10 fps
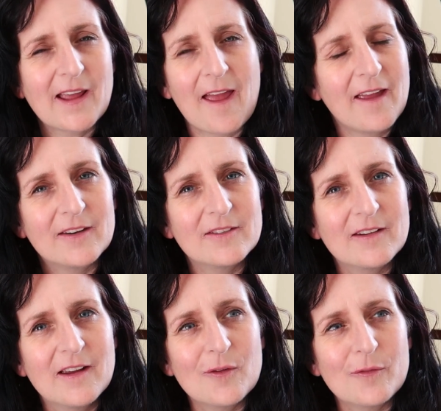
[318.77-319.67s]
and
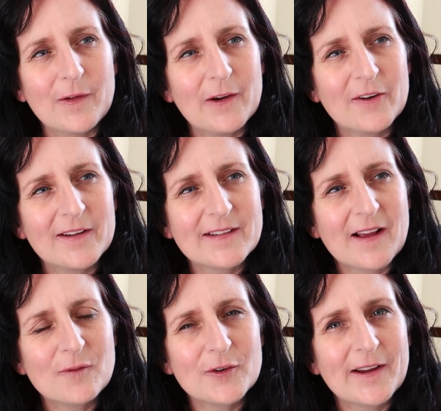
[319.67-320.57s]
the fairies
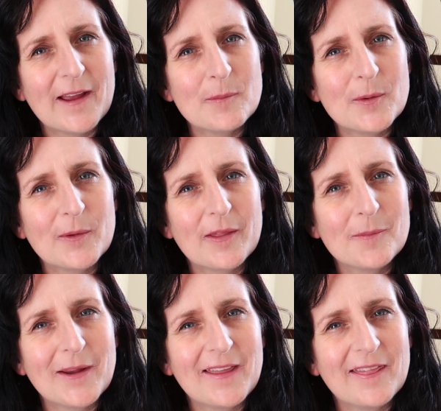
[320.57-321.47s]
aren't very happy with him
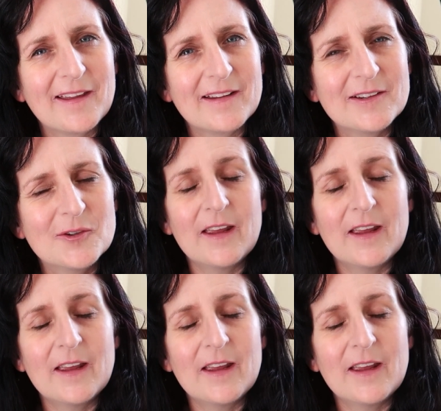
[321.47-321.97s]
either.